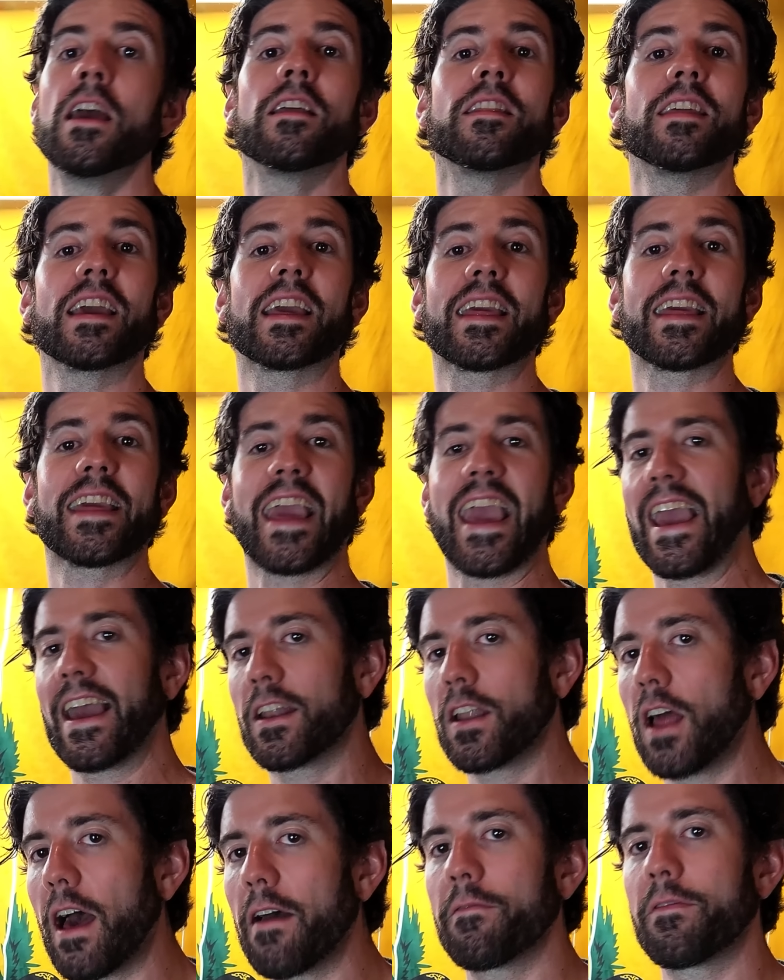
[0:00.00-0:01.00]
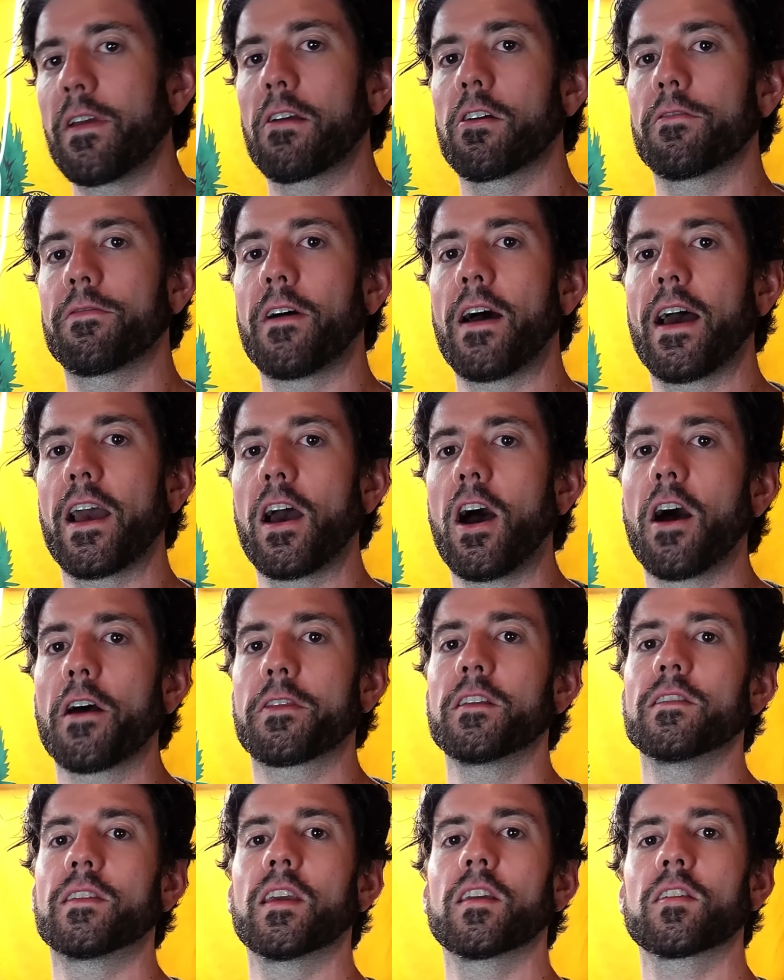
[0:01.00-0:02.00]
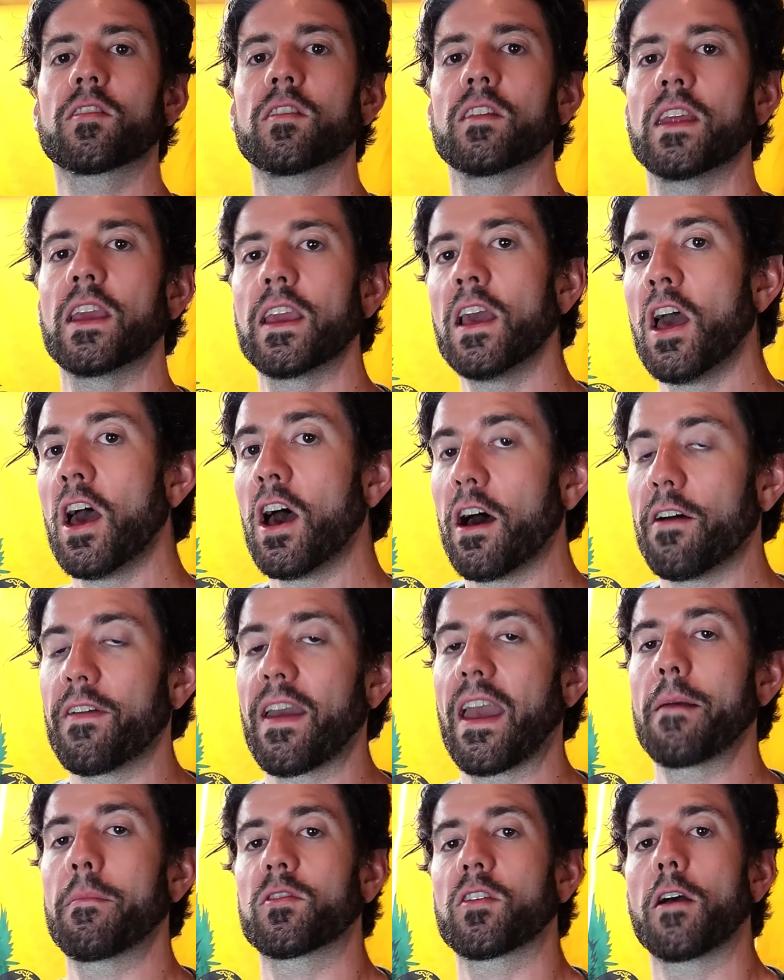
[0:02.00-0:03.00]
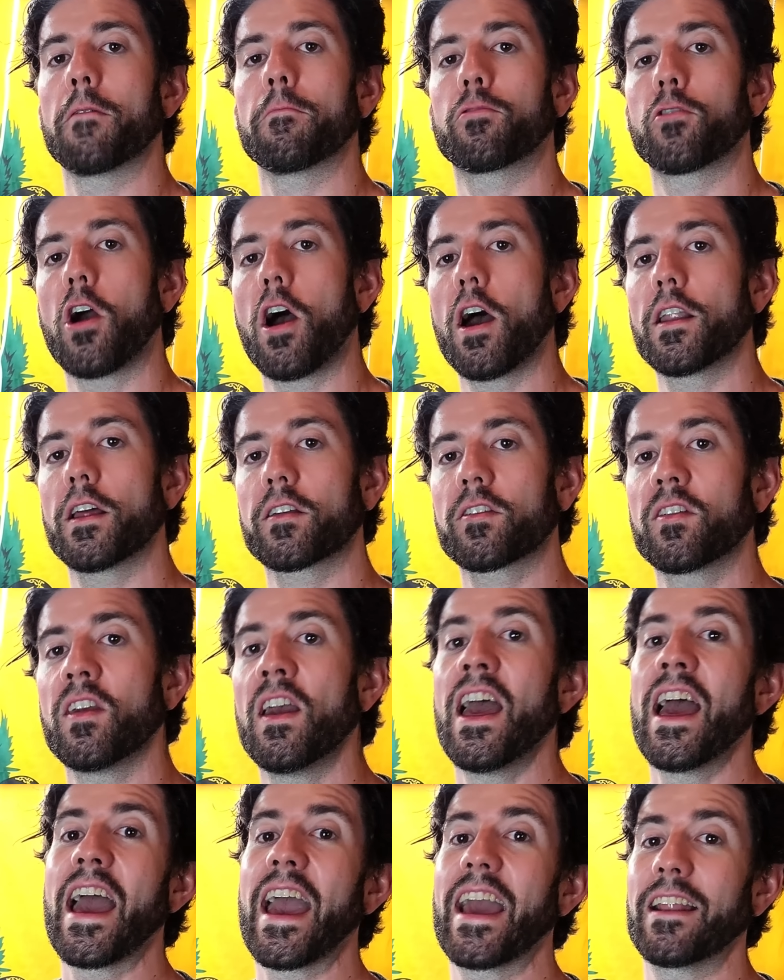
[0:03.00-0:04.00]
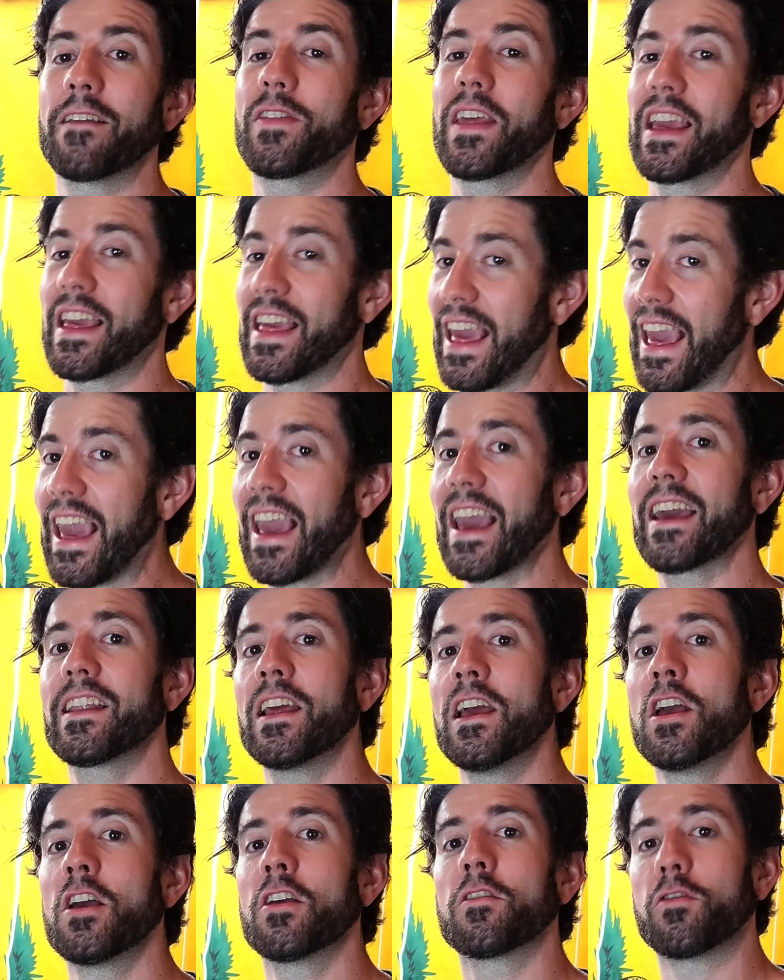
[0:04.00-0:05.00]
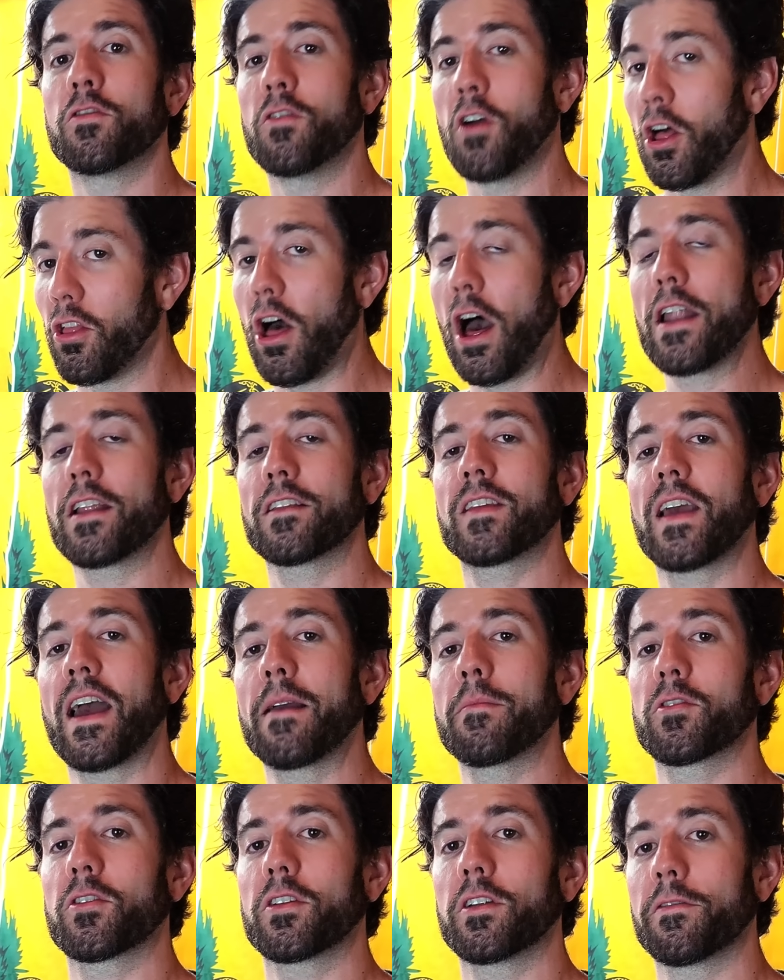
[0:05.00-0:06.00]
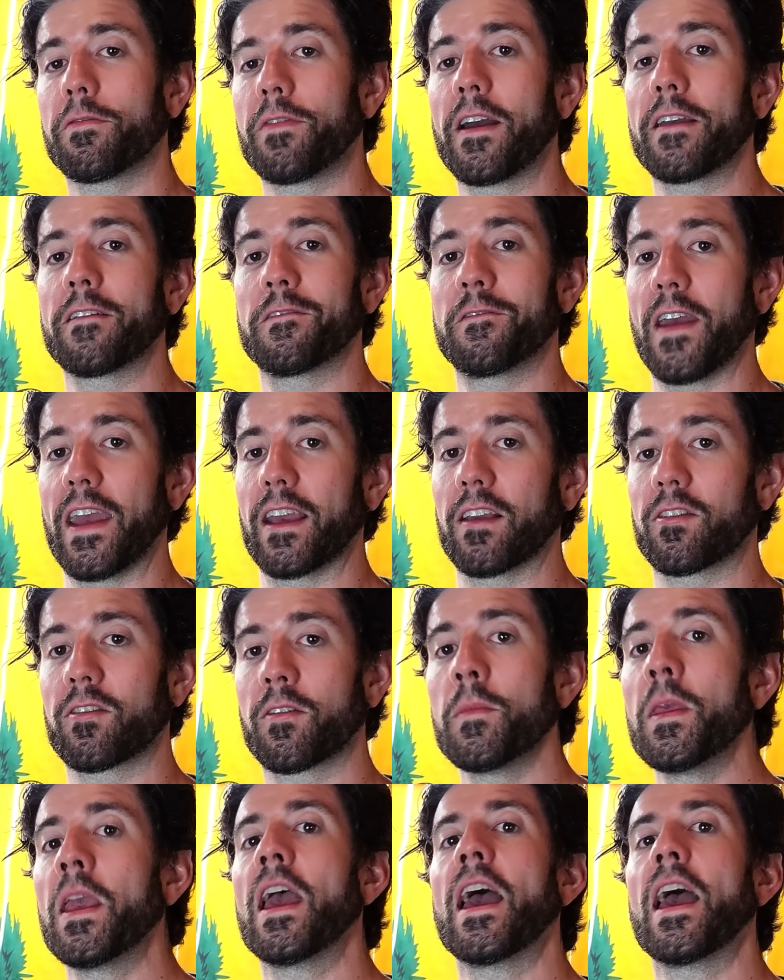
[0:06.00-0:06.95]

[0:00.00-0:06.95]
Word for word: They cannot verify authenticity of Amazon products. And if they can, a lot of times they're gonna find fakes.